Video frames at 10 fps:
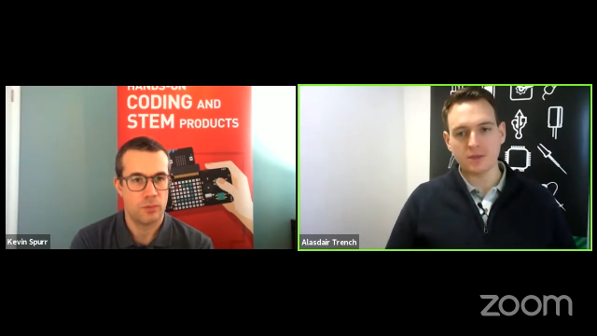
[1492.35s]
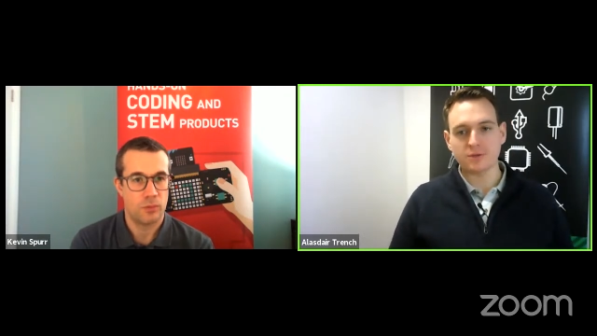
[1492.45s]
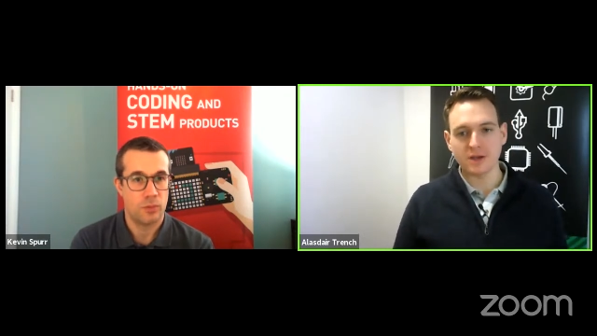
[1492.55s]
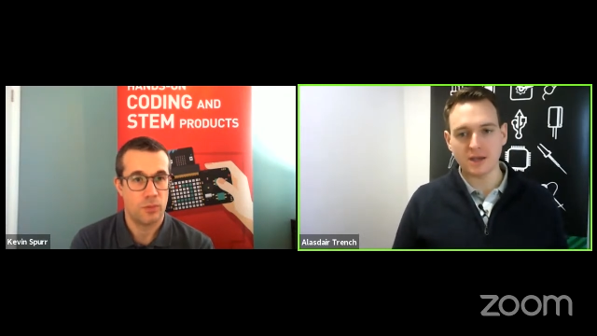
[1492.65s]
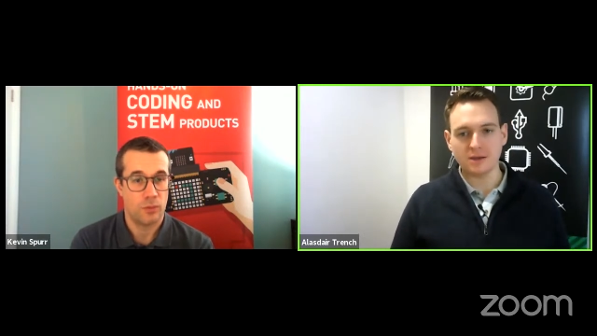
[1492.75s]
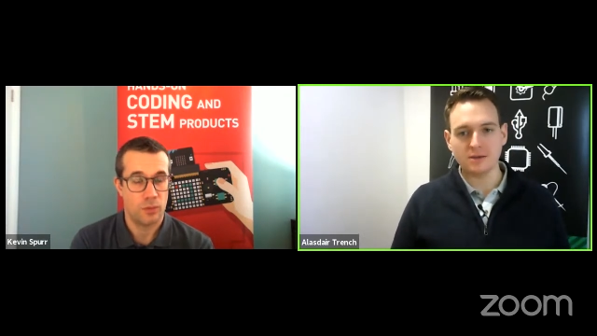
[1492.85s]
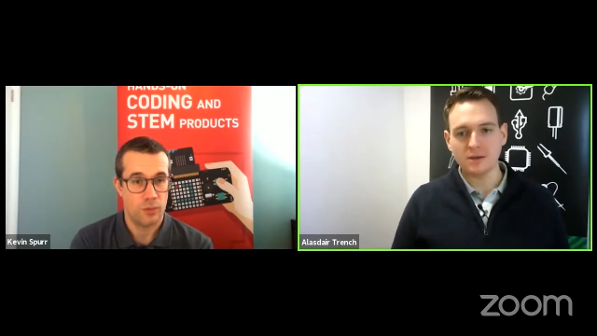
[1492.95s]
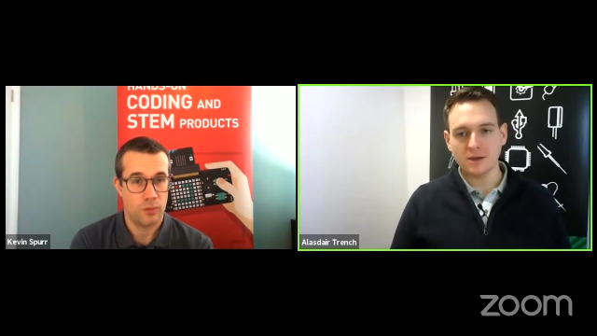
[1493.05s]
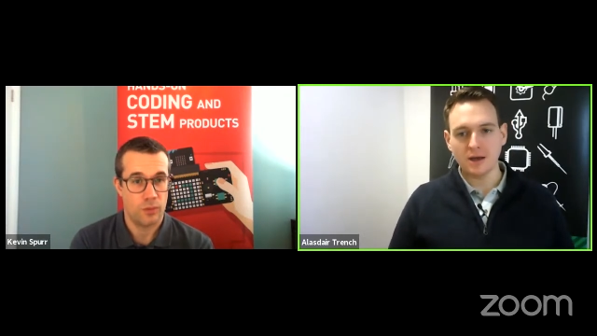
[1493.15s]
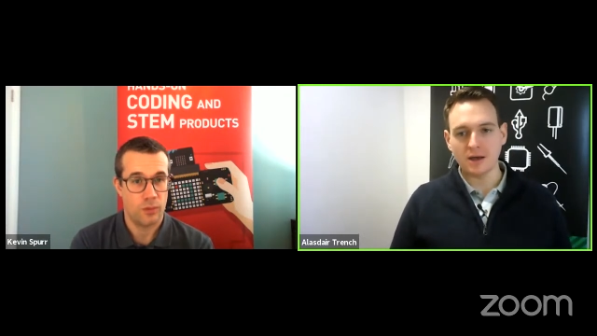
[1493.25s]
Speaker 1: a three
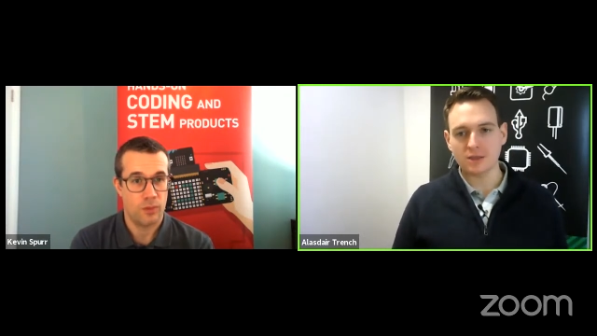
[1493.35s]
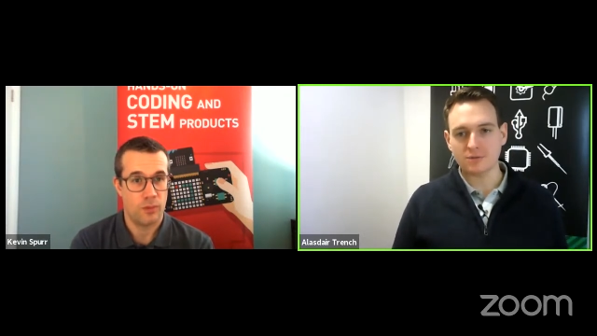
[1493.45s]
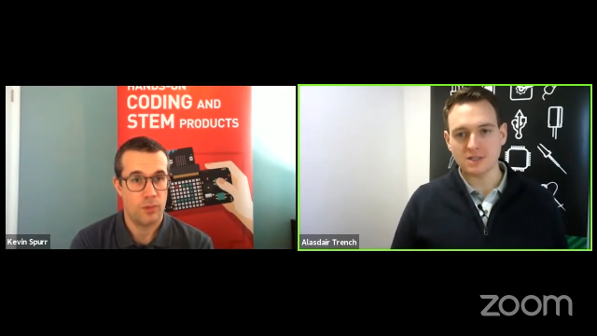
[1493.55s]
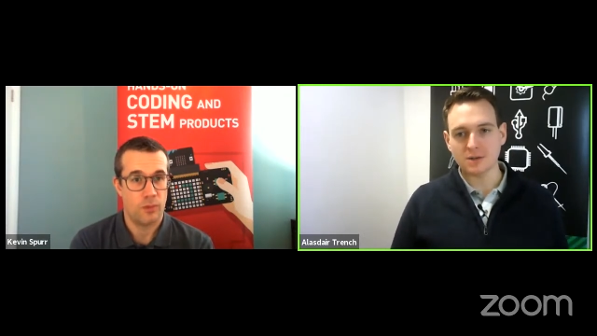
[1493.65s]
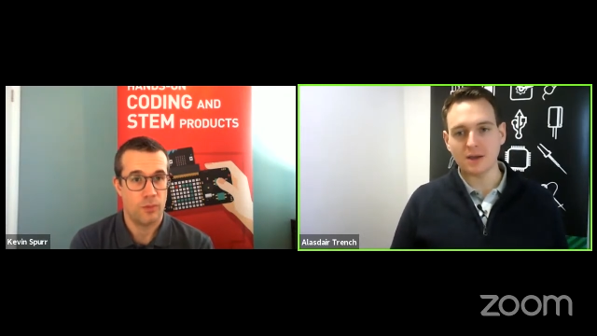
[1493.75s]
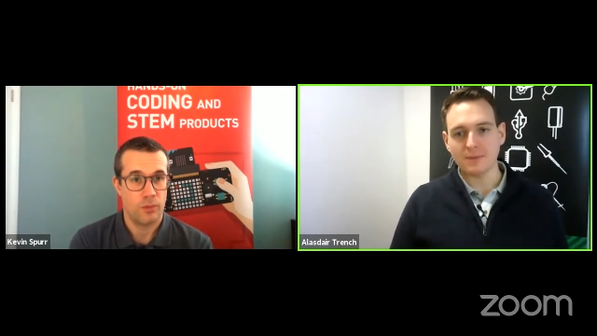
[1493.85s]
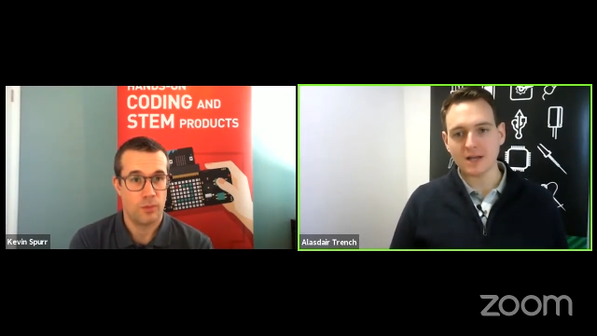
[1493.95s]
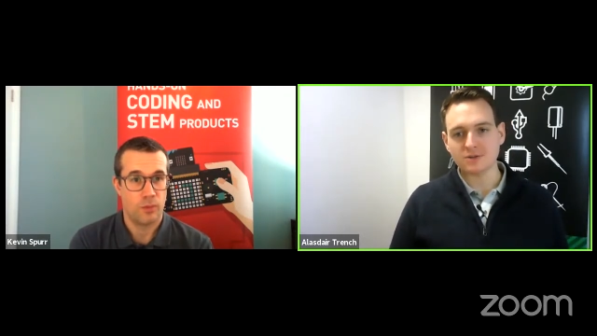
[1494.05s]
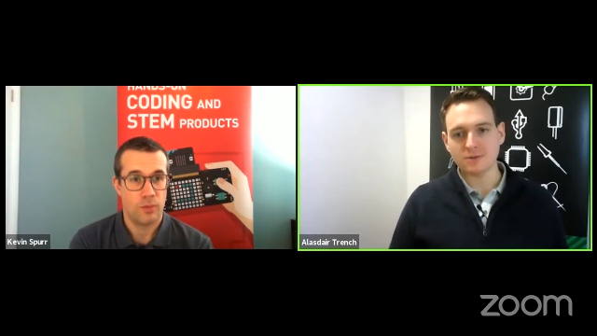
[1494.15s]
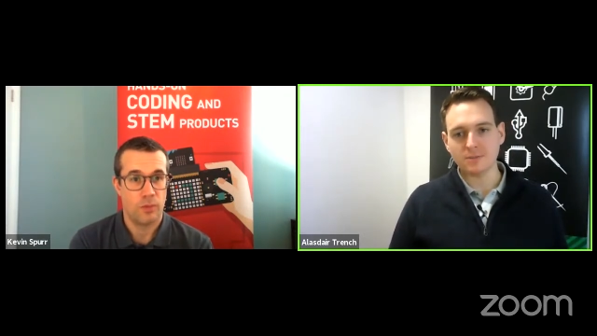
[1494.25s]
a three AA
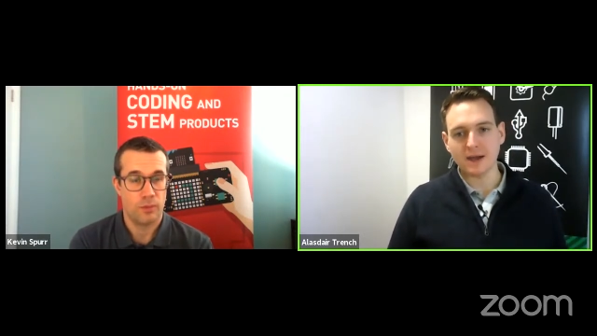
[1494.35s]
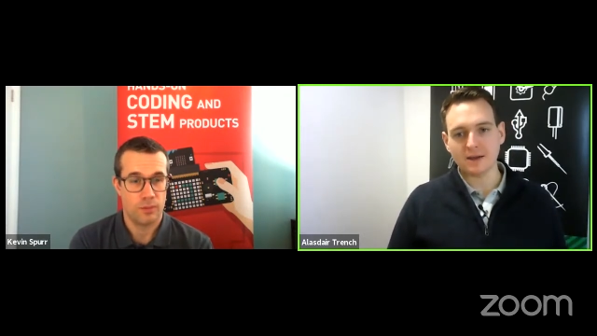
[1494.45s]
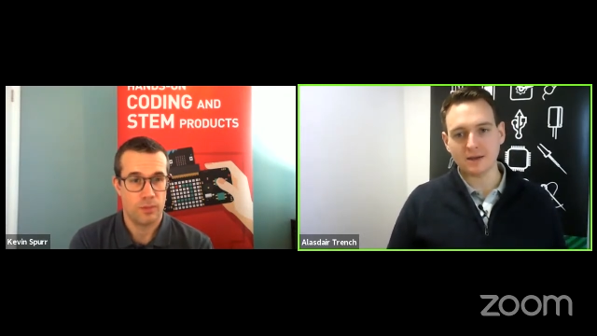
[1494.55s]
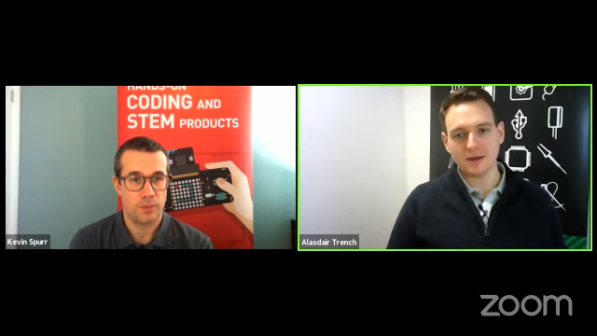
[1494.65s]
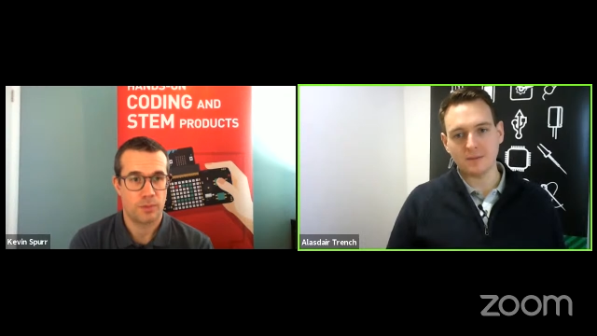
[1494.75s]
battery pack,